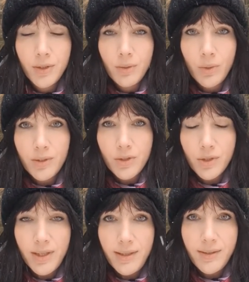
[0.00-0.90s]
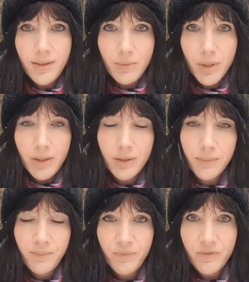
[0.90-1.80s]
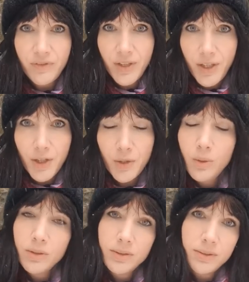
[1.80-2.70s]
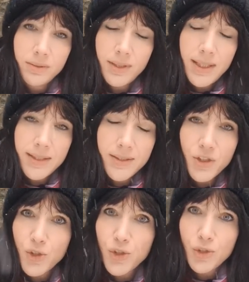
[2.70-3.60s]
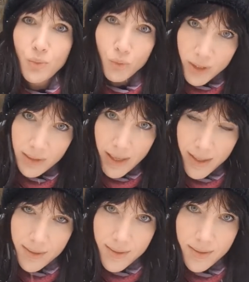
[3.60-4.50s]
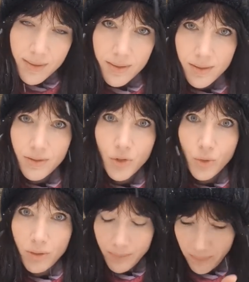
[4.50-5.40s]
well, start editing my video and just relax and enjoy